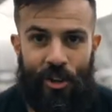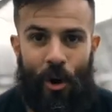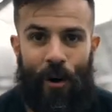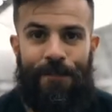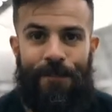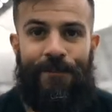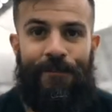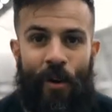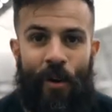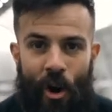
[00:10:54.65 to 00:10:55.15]
your
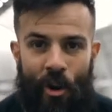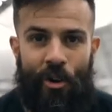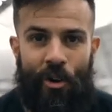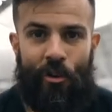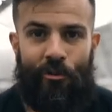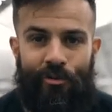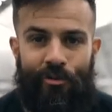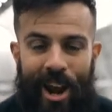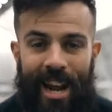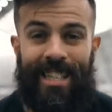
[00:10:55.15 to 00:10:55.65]

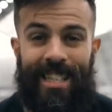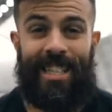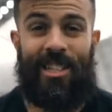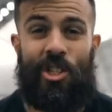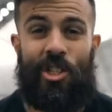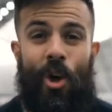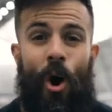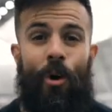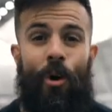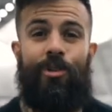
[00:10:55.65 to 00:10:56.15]

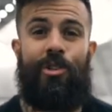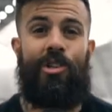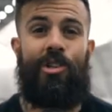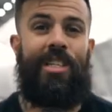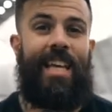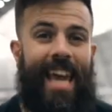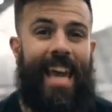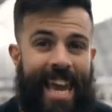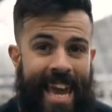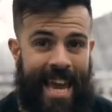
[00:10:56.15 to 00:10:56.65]
fundraising totals
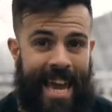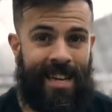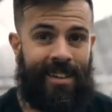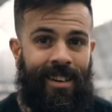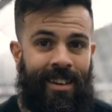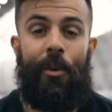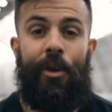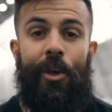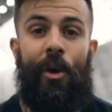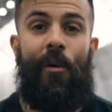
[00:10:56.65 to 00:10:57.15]
are in,
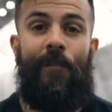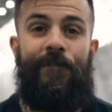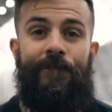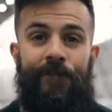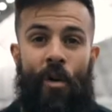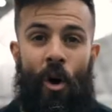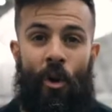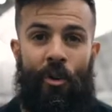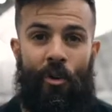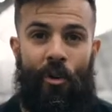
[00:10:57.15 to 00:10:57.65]
but you have
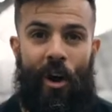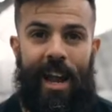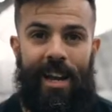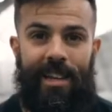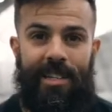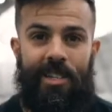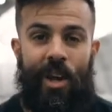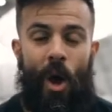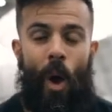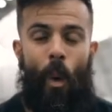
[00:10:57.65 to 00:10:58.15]

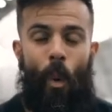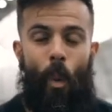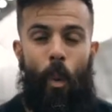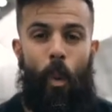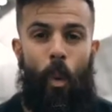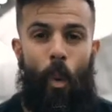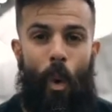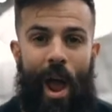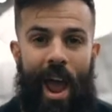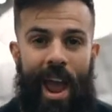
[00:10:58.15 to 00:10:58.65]
fundraised
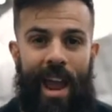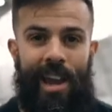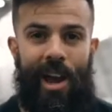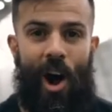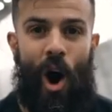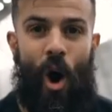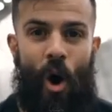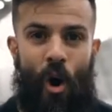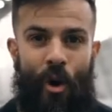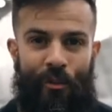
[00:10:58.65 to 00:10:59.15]
way
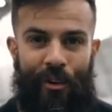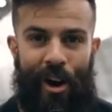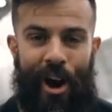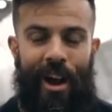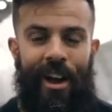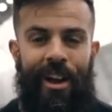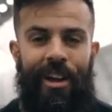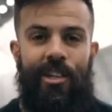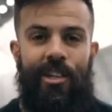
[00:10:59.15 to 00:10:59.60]
over